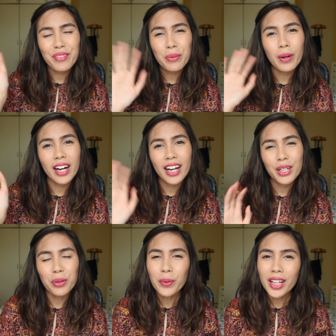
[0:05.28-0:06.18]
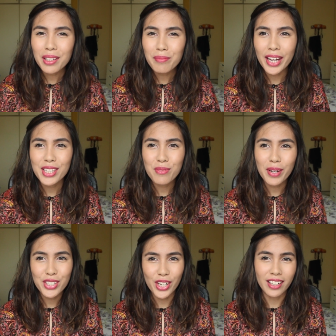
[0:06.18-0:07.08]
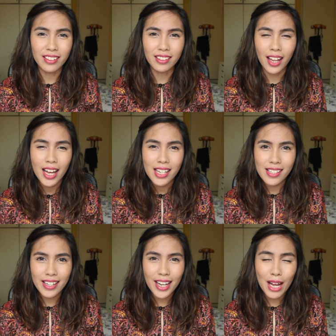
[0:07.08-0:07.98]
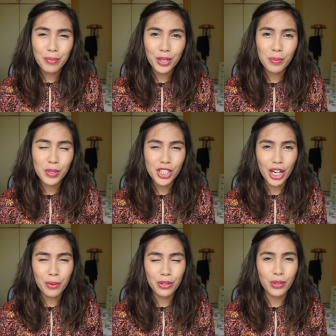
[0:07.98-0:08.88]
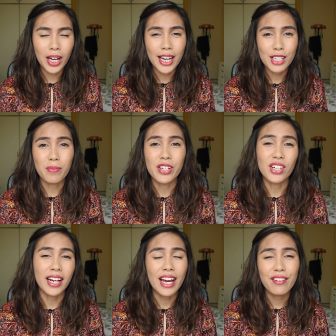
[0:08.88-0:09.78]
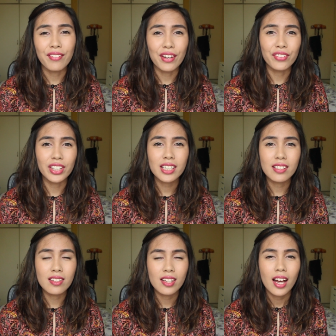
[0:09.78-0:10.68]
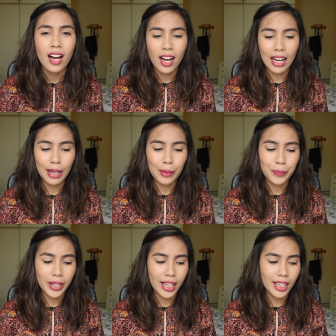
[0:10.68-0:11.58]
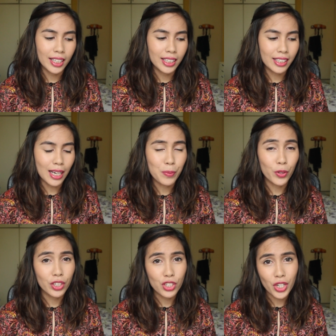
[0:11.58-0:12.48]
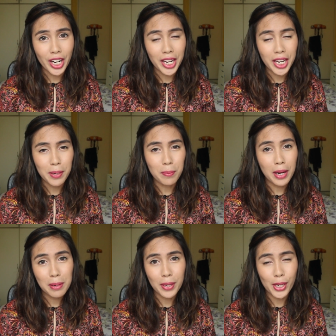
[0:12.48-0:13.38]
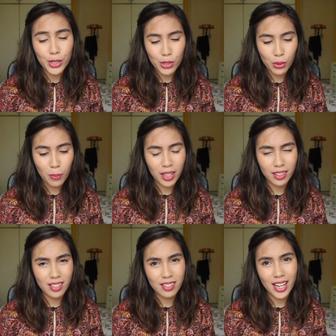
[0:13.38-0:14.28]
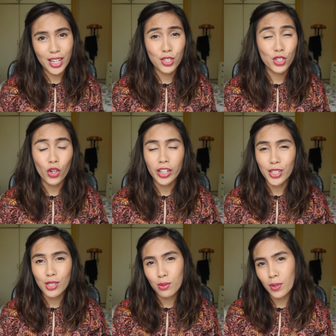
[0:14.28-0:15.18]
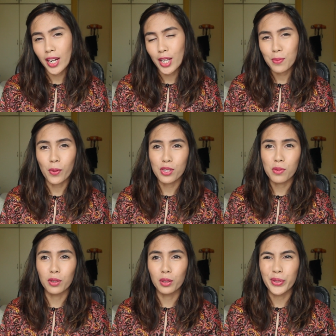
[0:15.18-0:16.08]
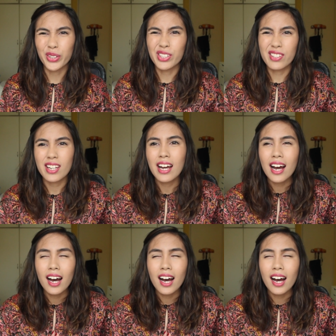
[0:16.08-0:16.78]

everyone! Welcome back to my channel. Today I'm going to be sharing with you guys my July favorites um, and I'm going to try my best to make this as short and sweet as possible because